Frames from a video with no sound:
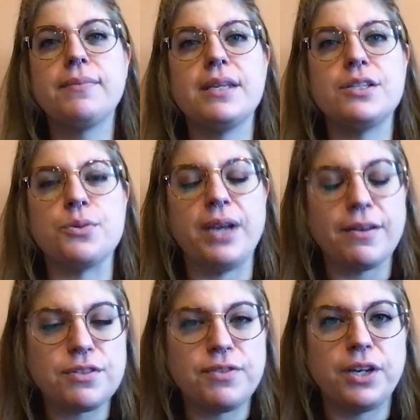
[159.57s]
So we
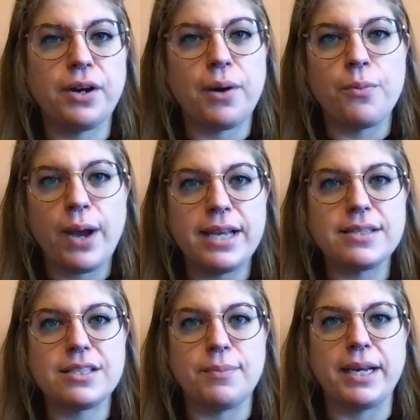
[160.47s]
have to figure out
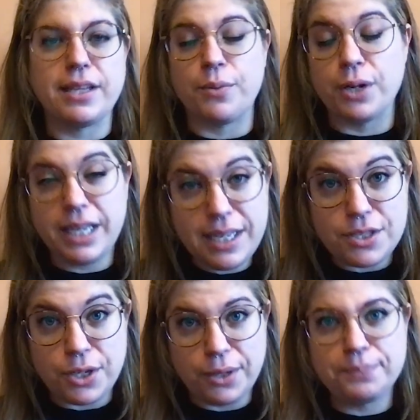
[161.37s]
ways to make that work
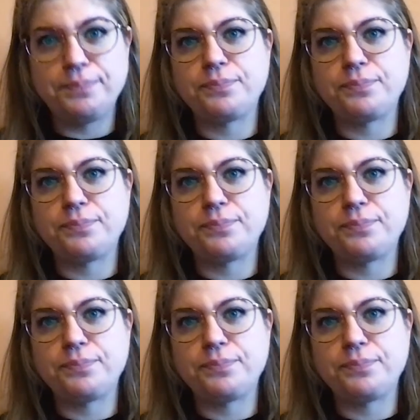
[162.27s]
easier.